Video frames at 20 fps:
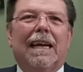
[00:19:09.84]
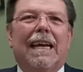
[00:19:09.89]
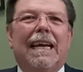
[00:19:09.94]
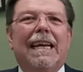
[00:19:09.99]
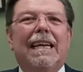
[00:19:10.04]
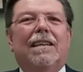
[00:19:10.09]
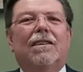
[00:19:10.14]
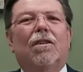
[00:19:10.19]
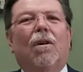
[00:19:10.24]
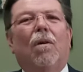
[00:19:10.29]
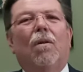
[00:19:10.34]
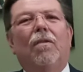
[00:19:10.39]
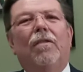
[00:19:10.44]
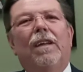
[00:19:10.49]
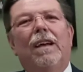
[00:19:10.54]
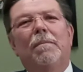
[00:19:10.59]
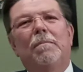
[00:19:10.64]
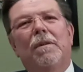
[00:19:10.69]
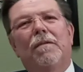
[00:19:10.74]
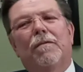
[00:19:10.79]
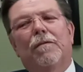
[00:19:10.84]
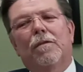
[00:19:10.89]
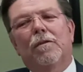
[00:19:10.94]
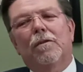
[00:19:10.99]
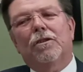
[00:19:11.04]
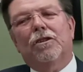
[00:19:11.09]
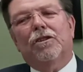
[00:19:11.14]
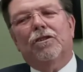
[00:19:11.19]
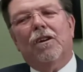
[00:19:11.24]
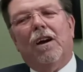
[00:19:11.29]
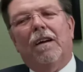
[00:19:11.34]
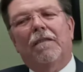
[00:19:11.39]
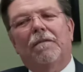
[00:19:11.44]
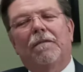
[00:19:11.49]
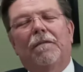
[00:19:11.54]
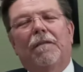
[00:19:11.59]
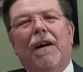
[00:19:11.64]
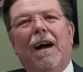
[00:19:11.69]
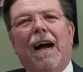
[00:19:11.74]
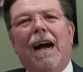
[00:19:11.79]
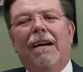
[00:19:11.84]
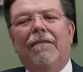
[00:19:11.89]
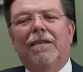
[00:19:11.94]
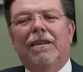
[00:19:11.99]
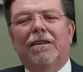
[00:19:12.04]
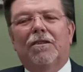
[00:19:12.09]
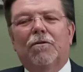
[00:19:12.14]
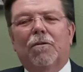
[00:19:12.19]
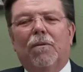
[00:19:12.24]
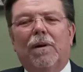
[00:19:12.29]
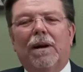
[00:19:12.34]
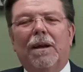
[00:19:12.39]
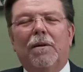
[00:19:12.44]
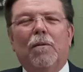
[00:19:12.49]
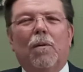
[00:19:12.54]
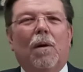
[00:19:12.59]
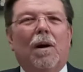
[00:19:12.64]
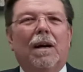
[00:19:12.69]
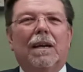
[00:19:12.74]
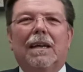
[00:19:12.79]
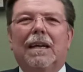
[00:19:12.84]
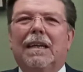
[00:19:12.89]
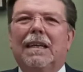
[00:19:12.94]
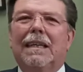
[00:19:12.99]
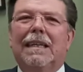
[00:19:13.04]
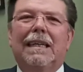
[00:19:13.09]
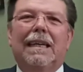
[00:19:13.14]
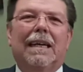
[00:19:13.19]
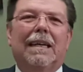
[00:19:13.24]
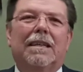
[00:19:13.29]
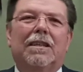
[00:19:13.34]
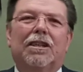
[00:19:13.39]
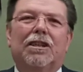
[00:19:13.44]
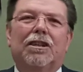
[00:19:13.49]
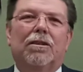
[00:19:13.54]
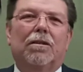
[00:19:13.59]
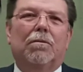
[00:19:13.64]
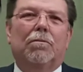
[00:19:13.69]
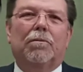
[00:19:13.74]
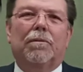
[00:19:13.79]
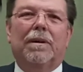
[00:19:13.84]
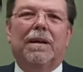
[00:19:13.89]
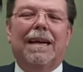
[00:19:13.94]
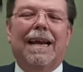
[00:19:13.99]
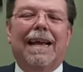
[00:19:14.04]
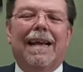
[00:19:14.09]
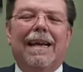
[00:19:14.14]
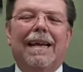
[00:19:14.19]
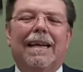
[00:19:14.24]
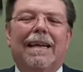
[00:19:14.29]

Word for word: He told them in 1 John 5 and 21, little children,